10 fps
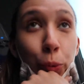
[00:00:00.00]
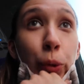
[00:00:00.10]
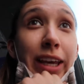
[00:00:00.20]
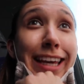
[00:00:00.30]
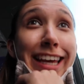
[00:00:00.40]

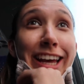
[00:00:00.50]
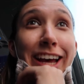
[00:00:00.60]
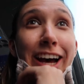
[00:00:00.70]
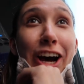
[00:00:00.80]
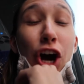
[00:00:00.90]
We
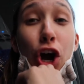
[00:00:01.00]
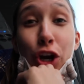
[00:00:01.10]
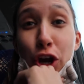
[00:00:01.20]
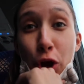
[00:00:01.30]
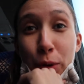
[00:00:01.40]
are
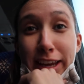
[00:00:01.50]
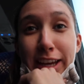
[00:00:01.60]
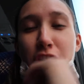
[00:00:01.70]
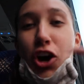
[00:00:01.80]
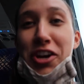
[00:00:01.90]

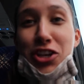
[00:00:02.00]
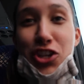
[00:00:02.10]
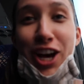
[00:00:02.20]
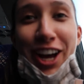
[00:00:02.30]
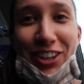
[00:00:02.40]
going on a
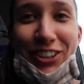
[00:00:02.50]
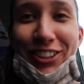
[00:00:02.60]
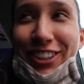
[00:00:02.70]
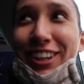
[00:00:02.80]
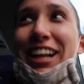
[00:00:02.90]
shuttle,
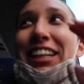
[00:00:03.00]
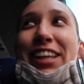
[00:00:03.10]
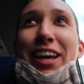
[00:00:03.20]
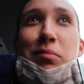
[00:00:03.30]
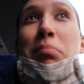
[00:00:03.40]

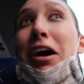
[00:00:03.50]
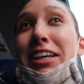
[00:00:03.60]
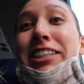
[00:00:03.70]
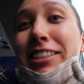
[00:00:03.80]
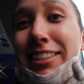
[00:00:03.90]
like a
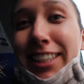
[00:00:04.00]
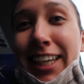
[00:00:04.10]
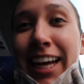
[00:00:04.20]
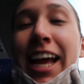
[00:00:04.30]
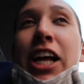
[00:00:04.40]
bus
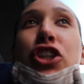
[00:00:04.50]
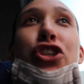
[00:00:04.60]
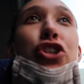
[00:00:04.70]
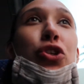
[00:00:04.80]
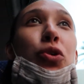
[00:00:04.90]

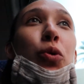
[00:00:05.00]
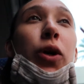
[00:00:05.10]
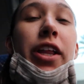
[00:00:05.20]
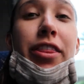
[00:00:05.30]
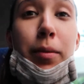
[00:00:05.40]
to
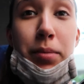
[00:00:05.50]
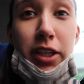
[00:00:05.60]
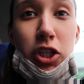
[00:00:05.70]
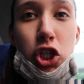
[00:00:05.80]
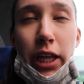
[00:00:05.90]
the
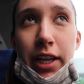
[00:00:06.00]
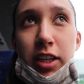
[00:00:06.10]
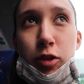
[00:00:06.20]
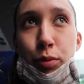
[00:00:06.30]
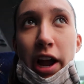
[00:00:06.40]
beach, like
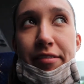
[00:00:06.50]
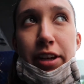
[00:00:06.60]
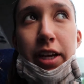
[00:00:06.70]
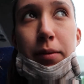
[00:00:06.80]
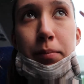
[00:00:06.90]
this private